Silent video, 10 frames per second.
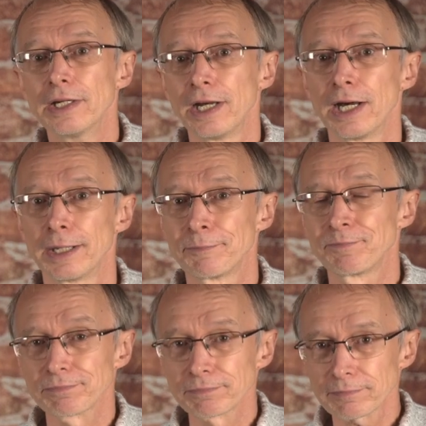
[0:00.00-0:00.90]

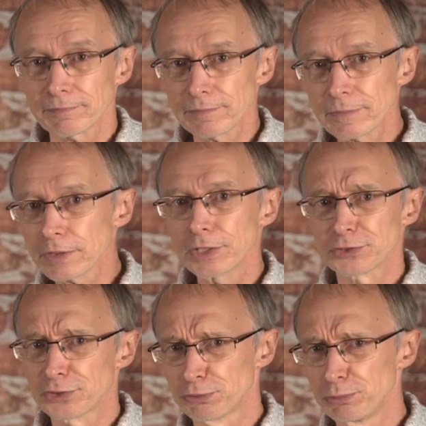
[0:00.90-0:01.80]
So
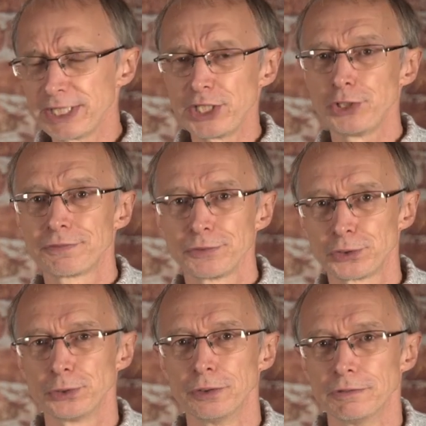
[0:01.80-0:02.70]
it's a really useful
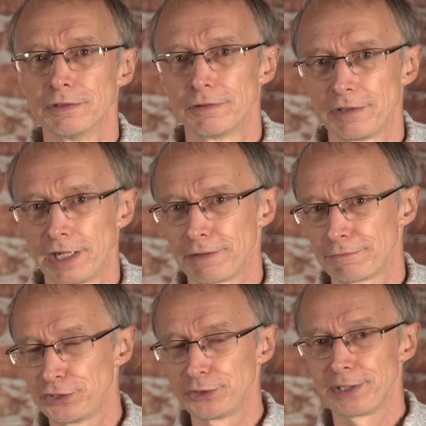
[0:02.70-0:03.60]
tool
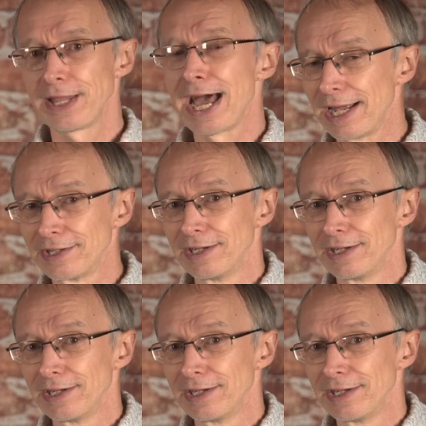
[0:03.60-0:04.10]
for doing that.